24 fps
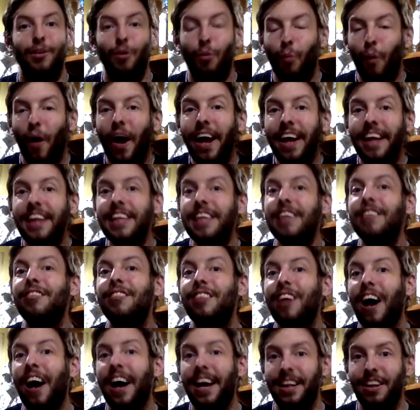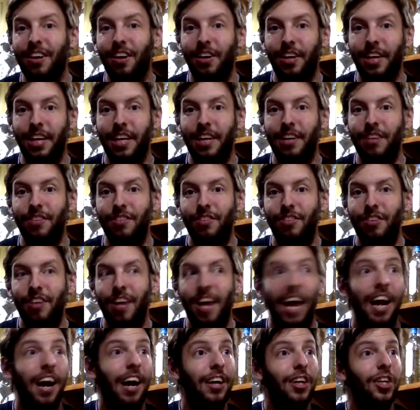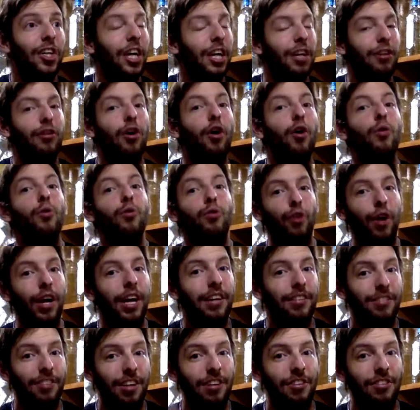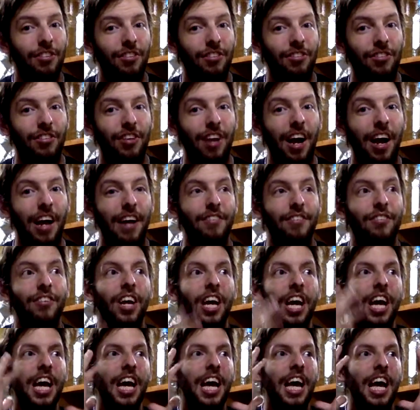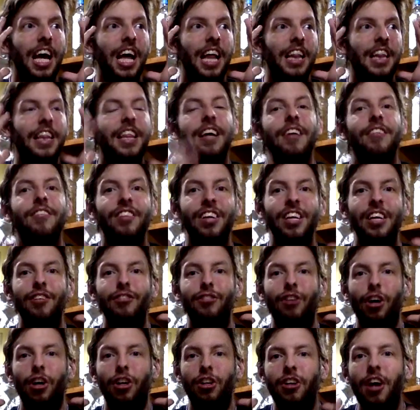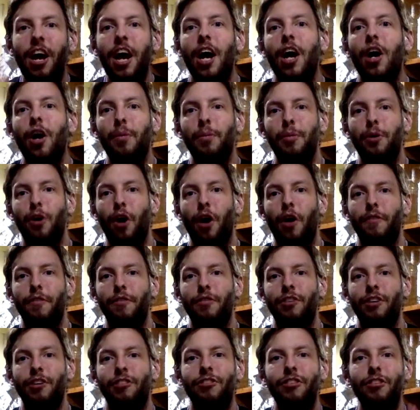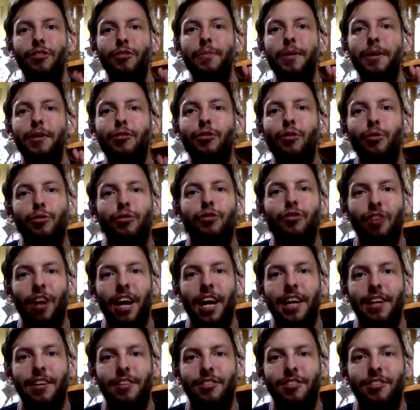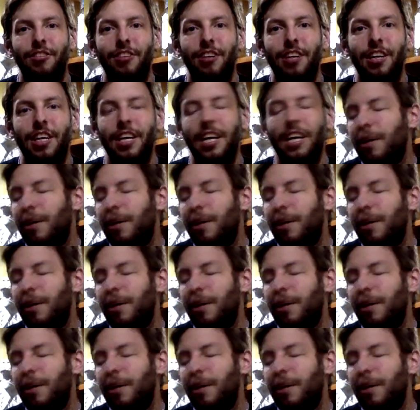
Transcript: The way this dialogue is, and I checked two translations, guys, this is a terrible conversation. This makes no sense.